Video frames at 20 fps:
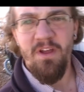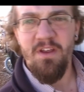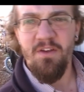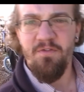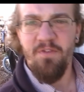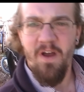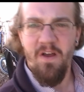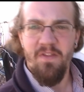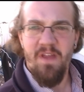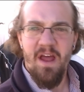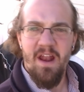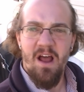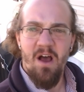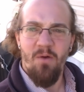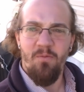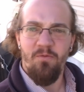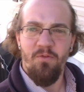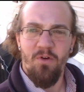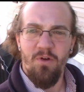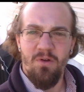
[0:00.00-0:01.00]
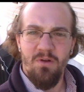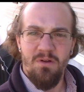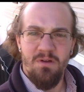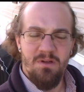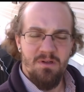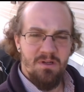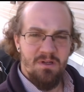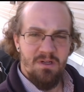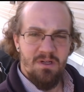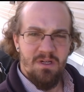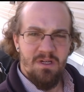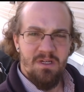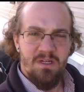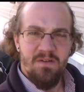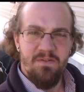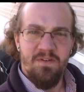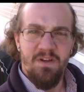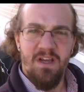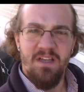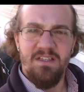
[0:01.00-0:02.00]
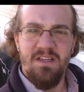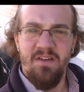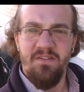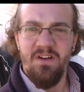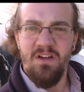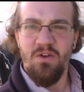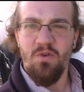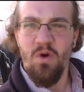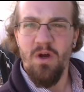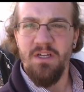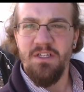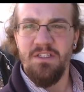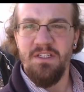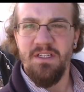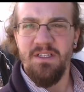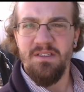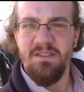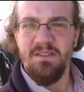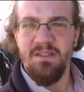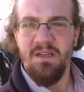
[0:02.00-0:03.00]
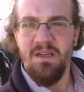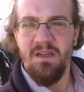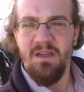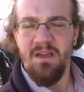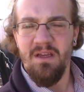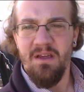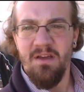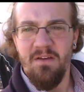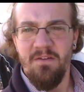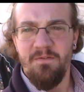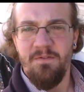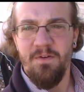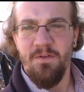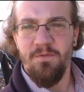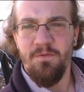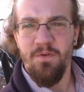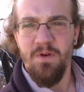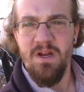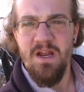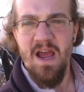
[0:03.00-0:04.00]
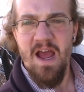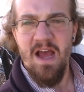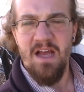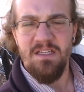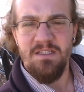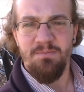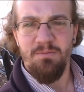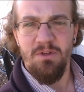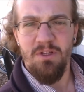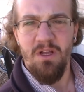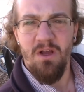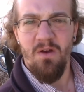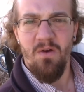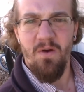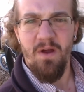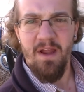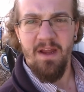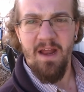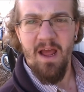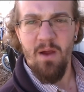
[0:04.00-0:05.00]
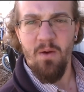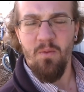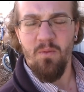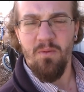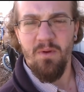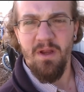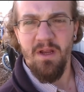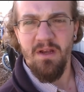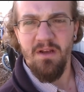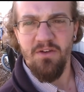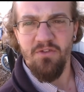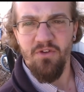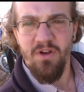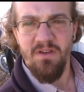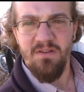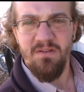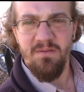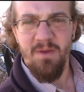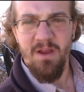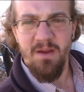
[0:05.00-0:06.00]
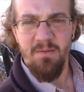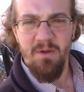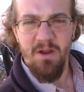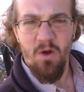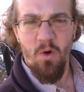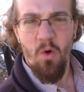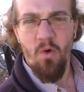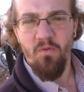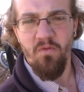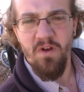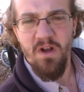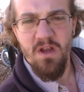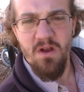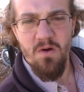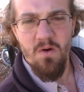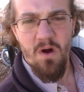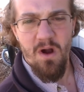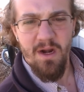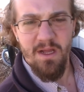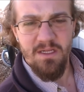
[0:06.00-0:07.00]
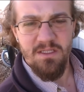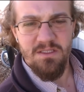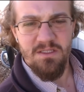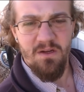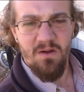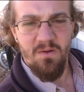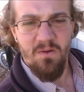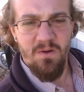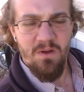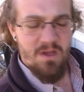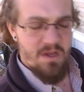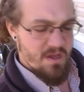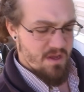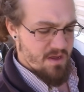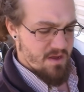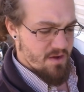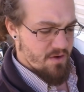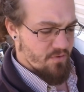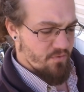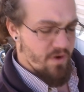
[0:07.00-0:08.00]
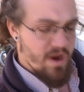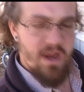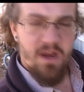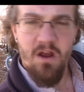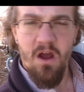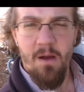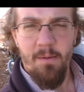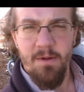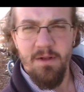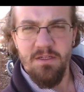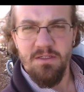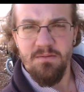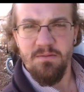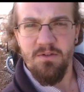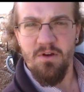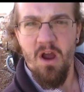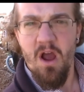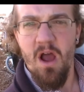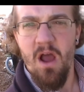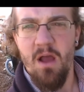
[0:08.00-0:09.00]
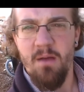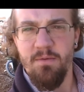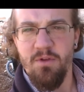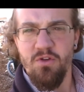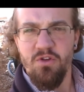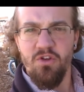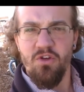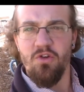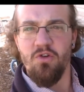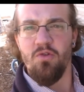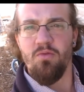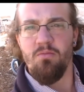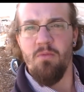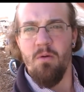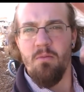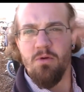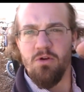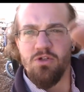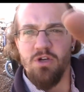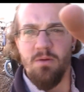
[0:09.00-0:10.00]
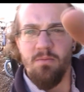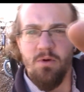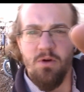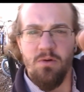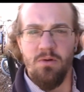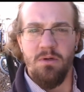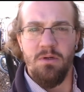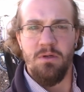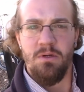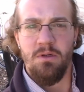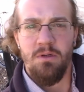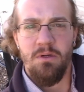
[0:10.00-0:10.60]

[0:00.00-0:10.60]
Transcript: you found that helpful. If you guys have any questions, feel free to ask below and I can address them. I can make a whole video on it. So rate, comment, subscribe, YouTube, mumbo jumbo.